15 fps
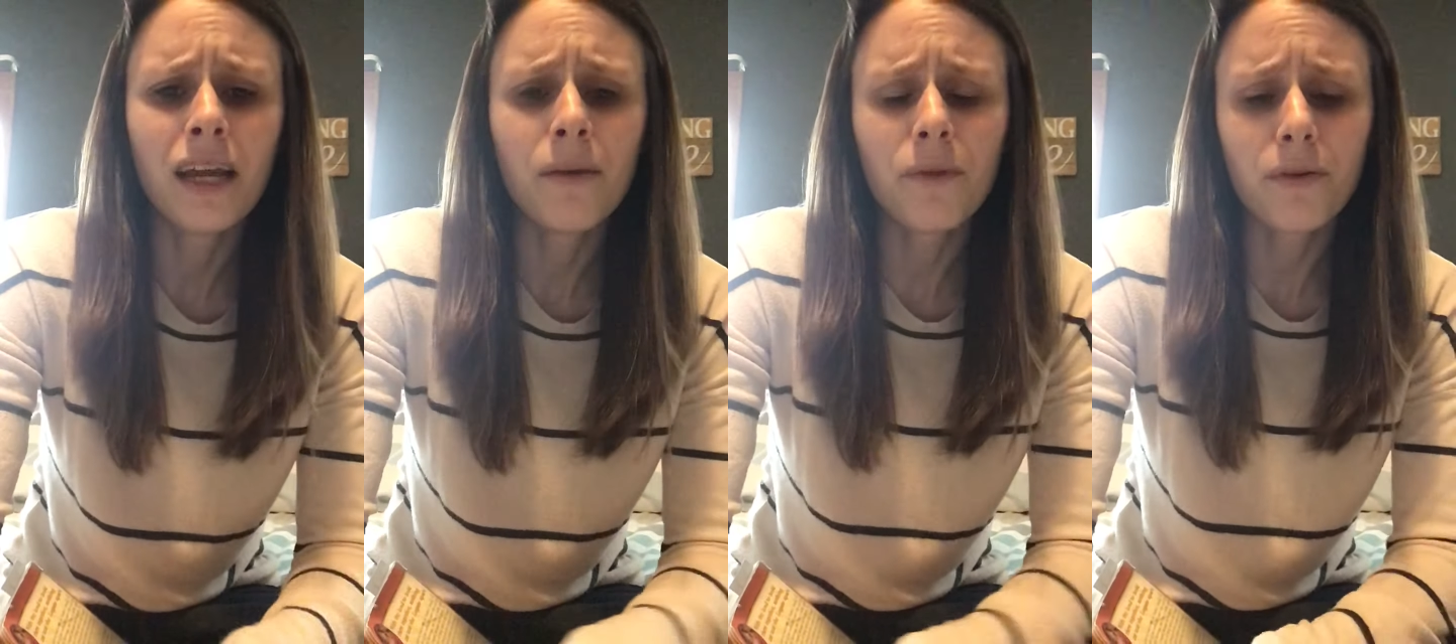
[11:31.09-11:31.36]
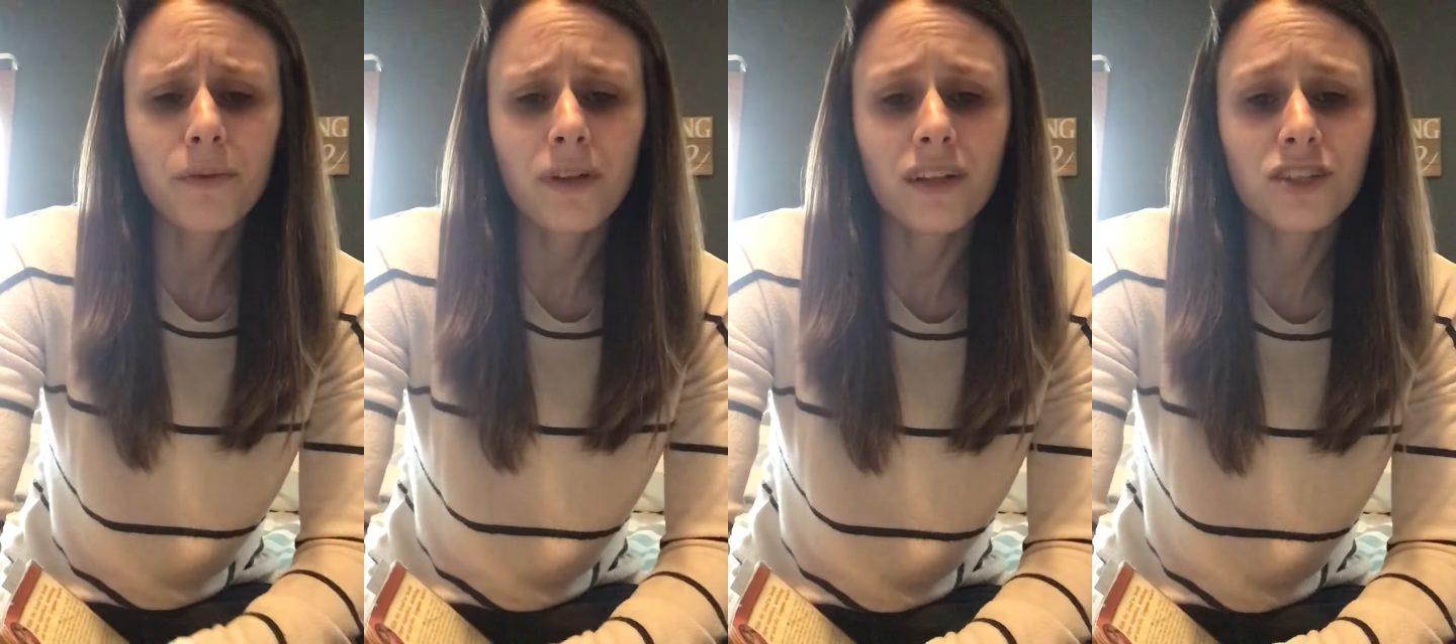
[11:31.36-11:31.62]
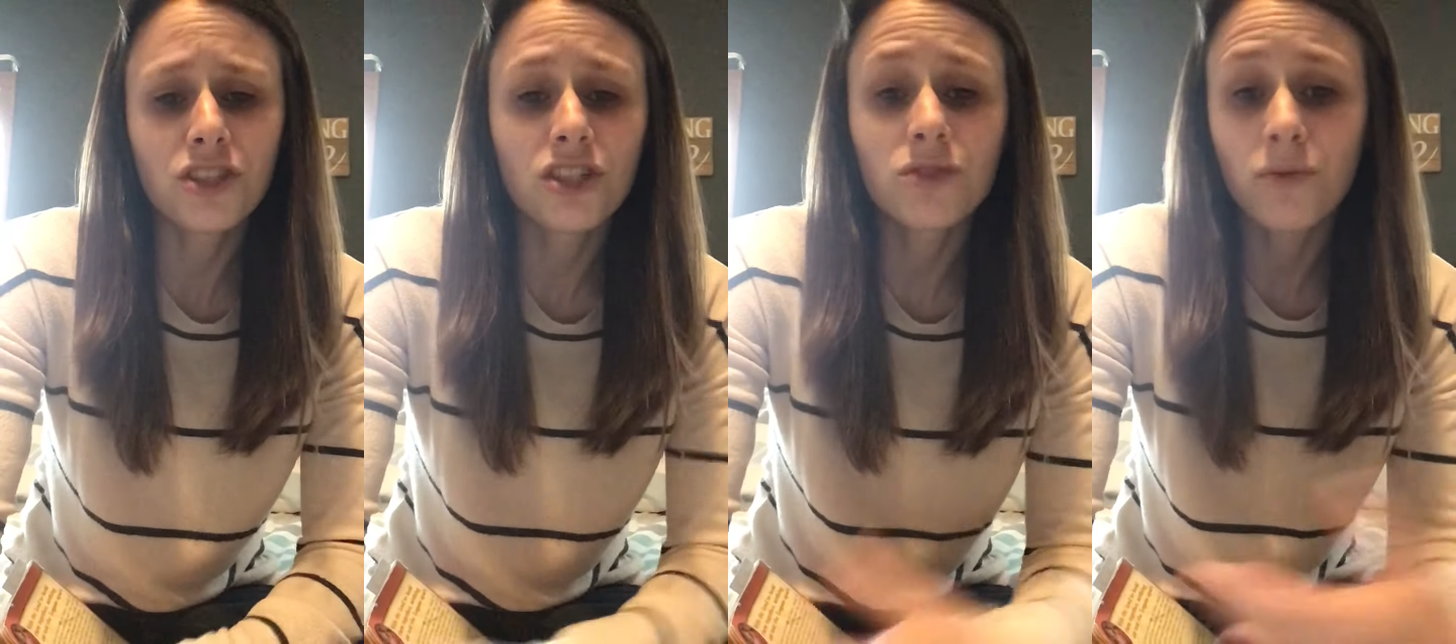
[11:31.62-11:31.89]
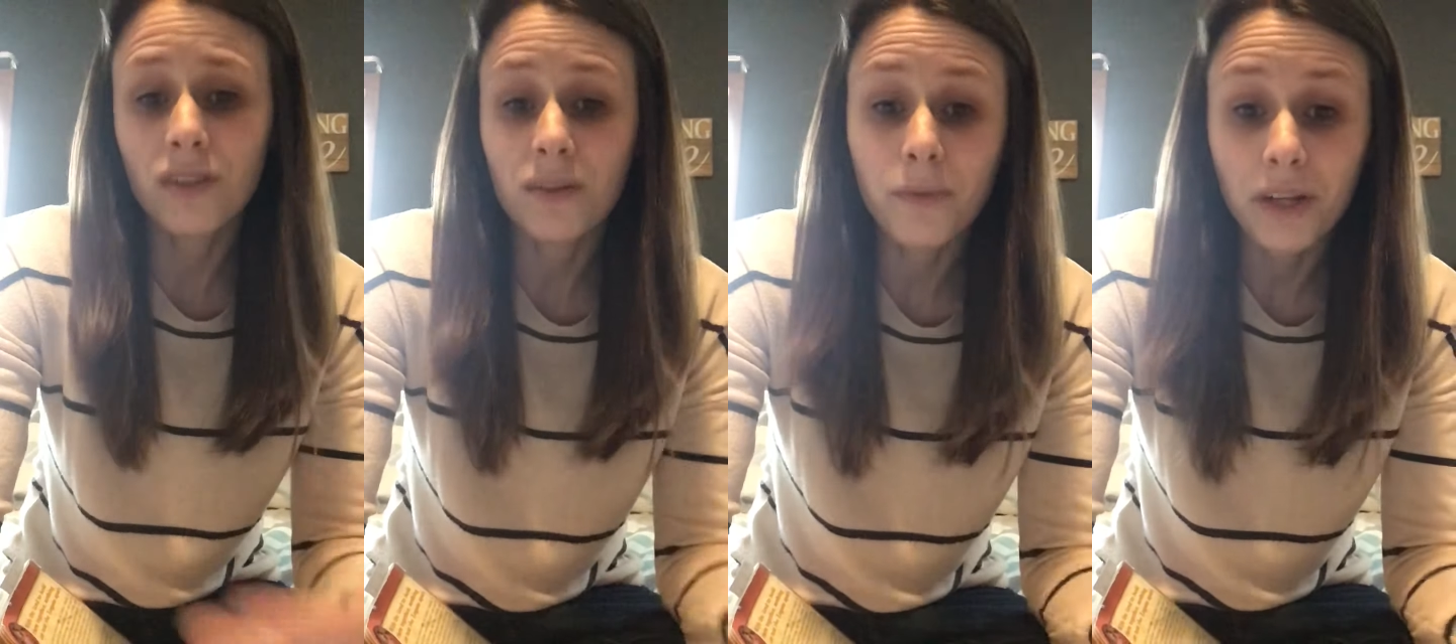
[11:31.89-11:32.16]
But really, she just
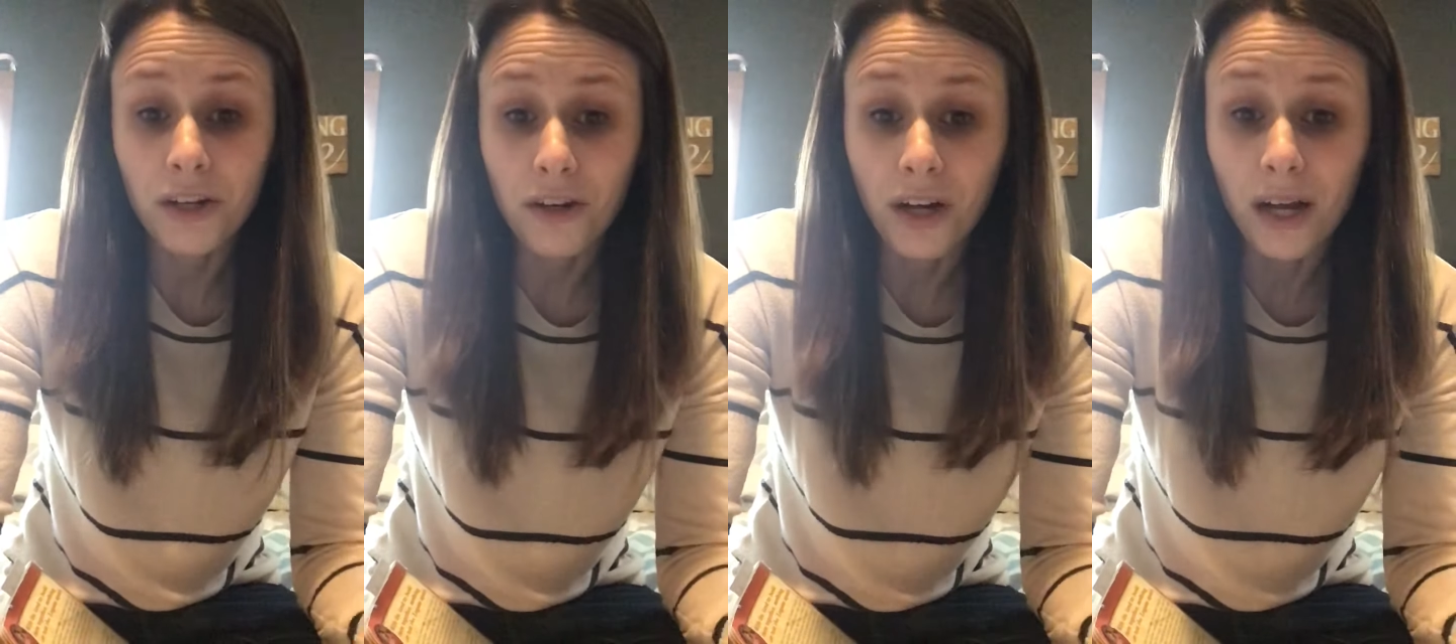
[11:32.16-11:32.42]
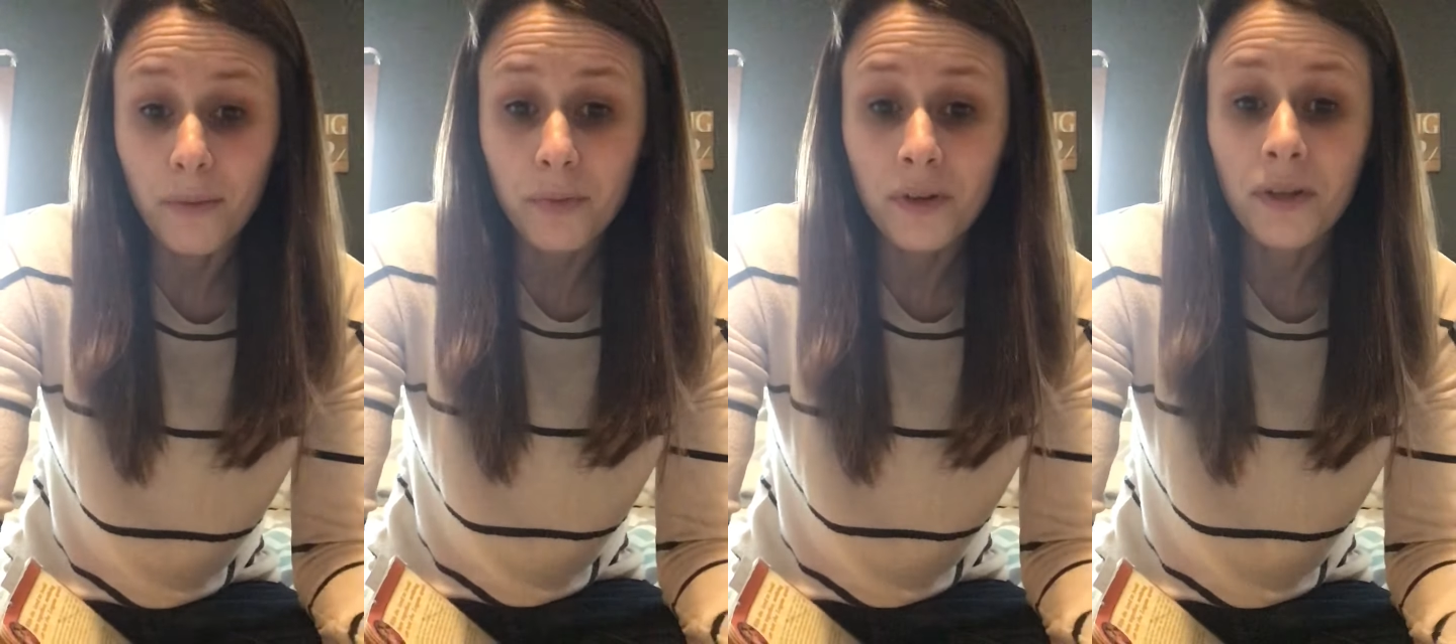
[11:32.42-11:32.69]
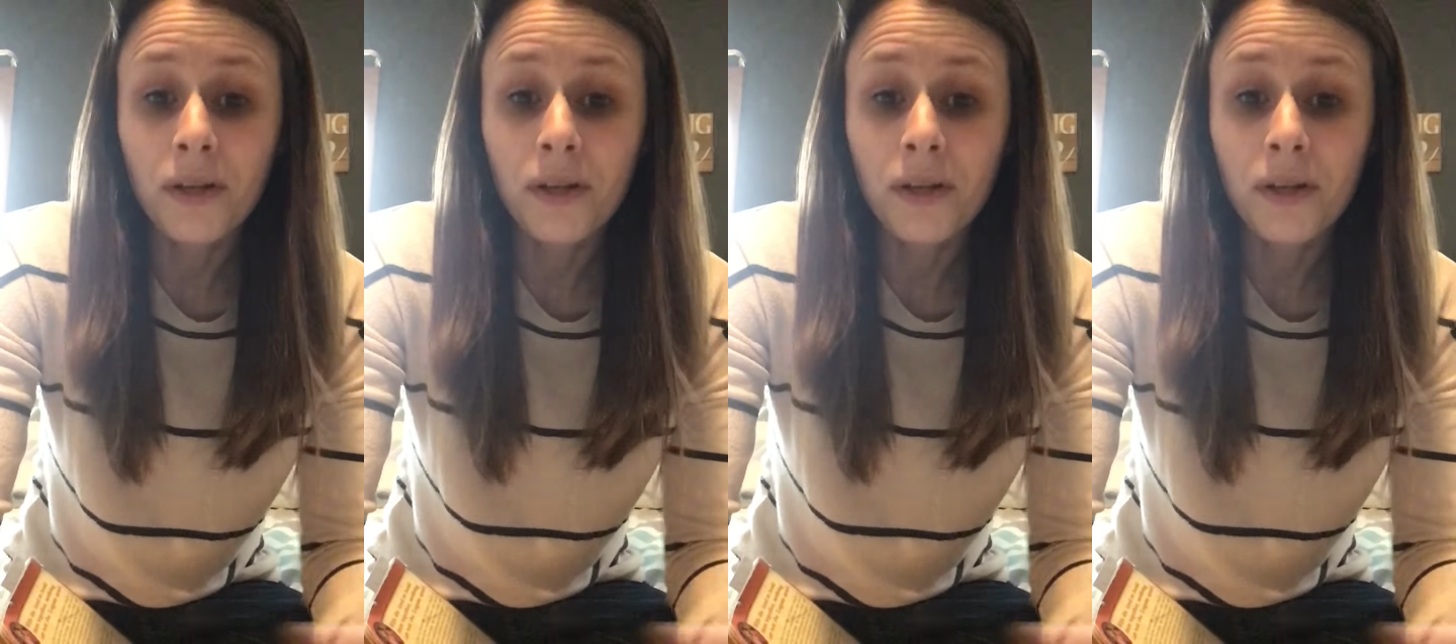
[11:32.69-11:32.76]
wanted to beat her up.